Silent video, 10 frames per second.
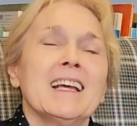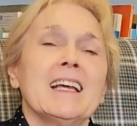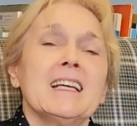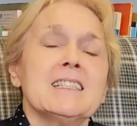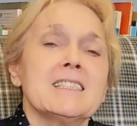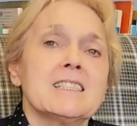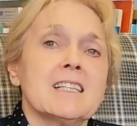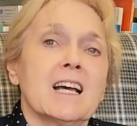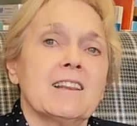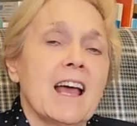
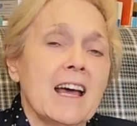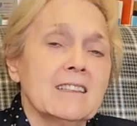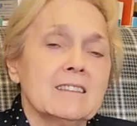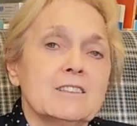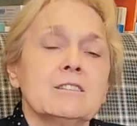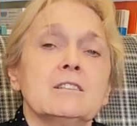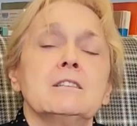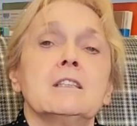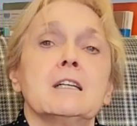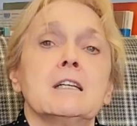is that
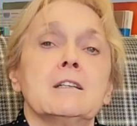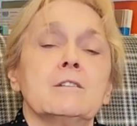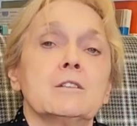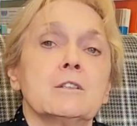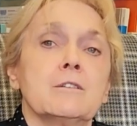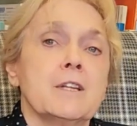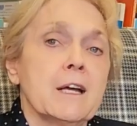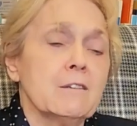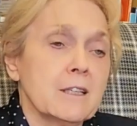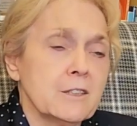
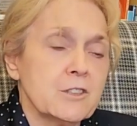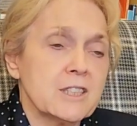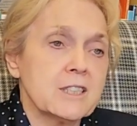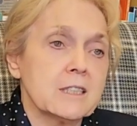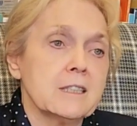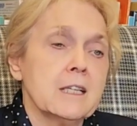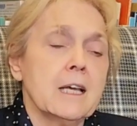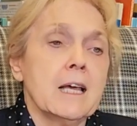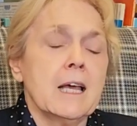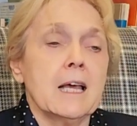they're interested
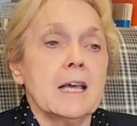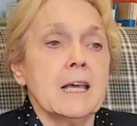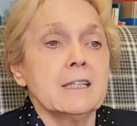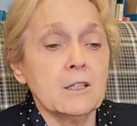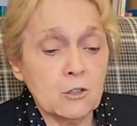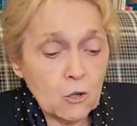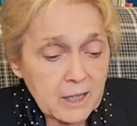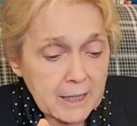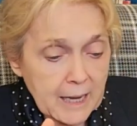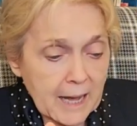in
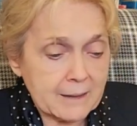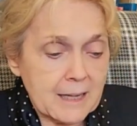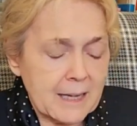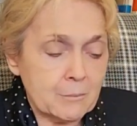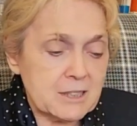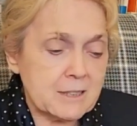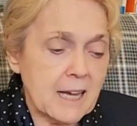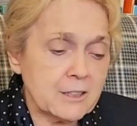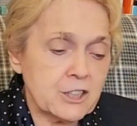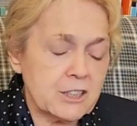looking at that
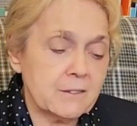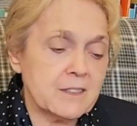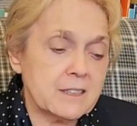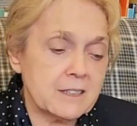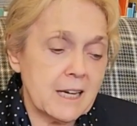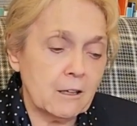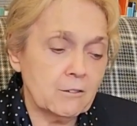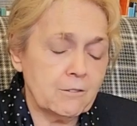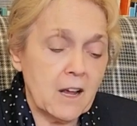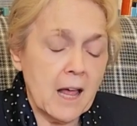section of the
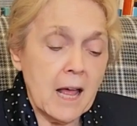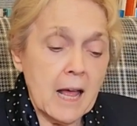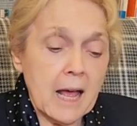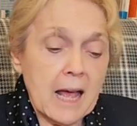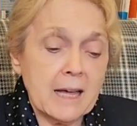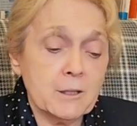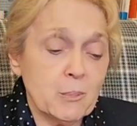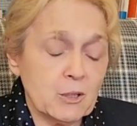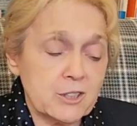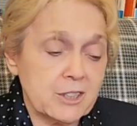self and the
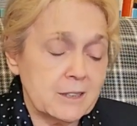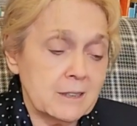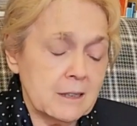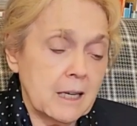person